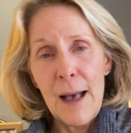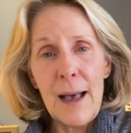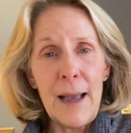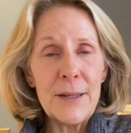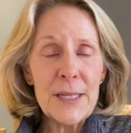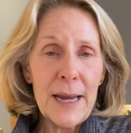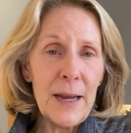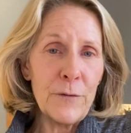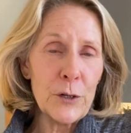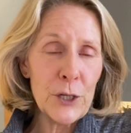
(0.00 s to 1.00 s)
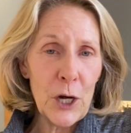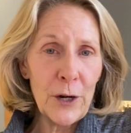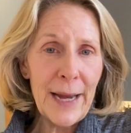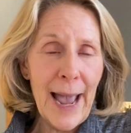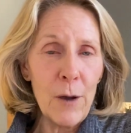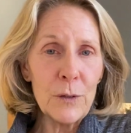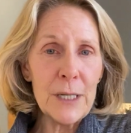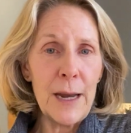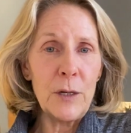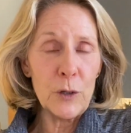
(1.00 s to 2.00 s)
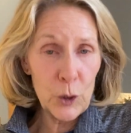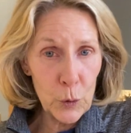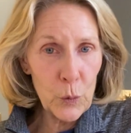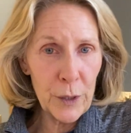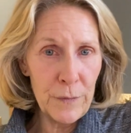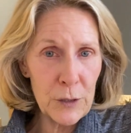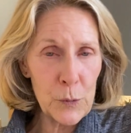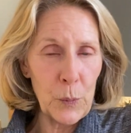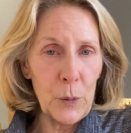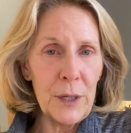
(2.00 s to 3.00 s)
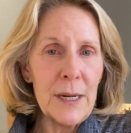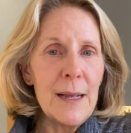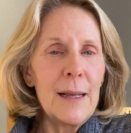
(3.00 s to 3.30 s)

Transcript: I'd say if you're starting out and you're newer in the sport,